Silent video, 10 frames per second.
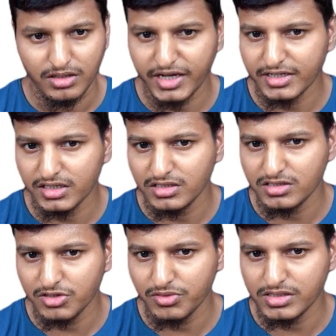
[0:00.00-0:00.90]
Character in
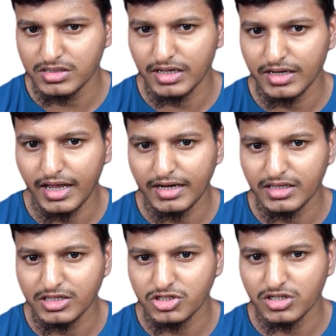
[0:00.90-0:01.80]
sequence and at
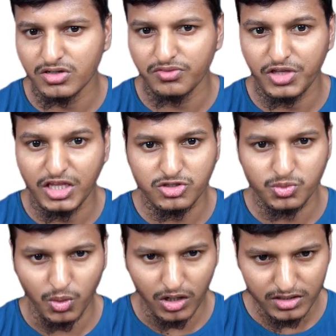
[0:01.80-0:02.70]
the start of each
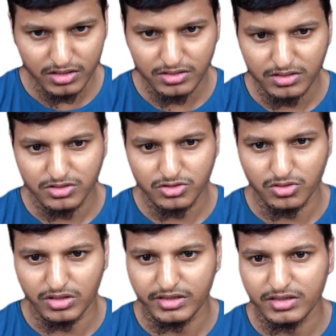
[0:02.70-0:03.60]
word,
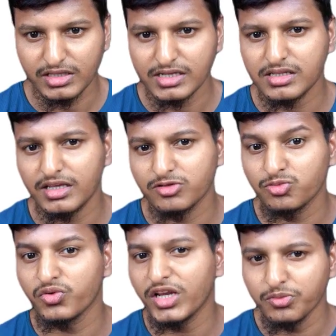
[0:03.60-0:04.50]
so that's like
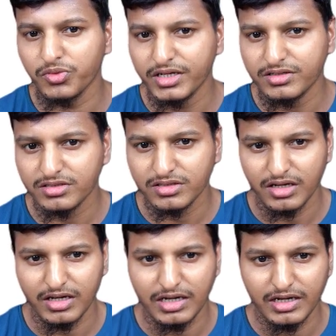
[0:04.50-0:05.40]
will with,
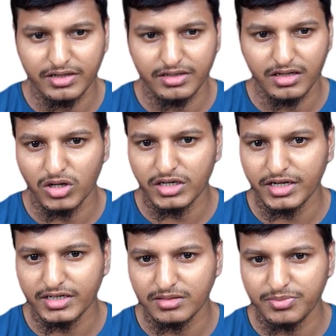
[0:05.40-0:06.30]
and all
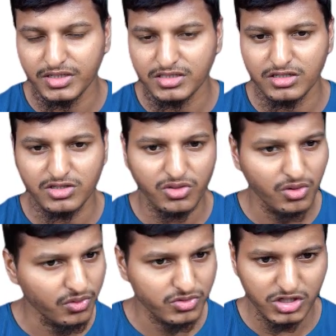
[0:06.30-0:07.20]
character present,
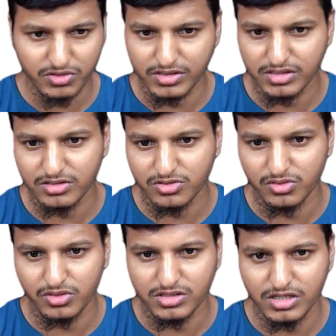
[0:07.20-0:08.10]
no sequence.
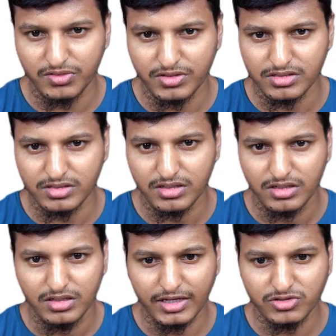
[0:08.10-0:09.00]
So the sequence
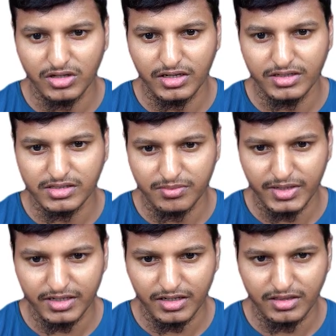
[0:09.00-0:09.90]
actually doesn't
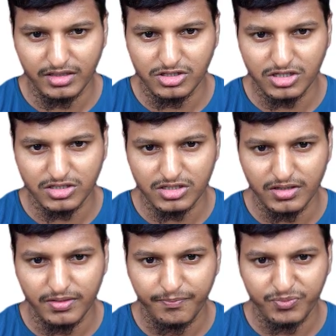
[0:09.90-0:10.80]
matter in this
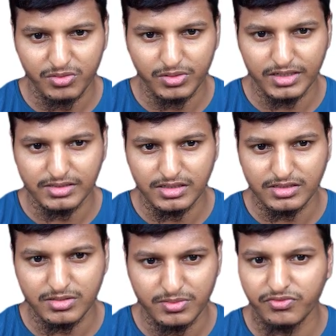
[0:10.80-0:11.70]
section. We can
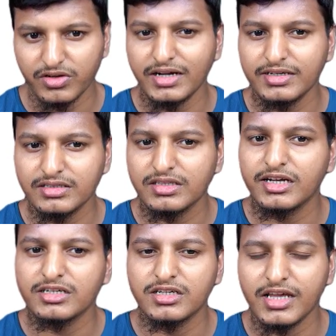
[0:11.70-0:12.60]
just find
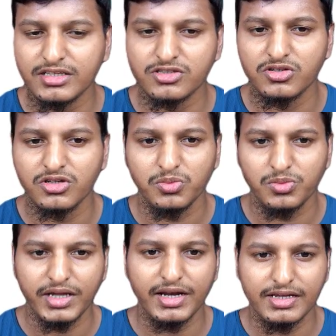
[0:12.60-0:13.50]
that text
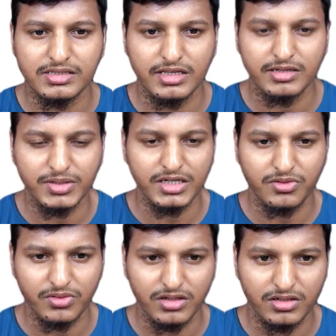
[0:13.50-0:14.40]
where has that
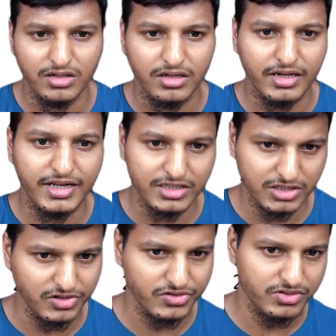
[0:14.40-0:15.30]
particular
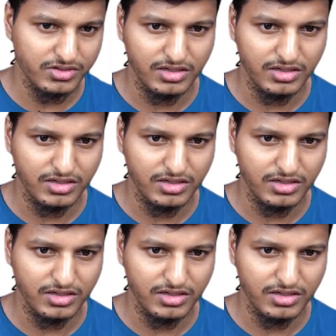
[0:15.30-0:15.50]
characters,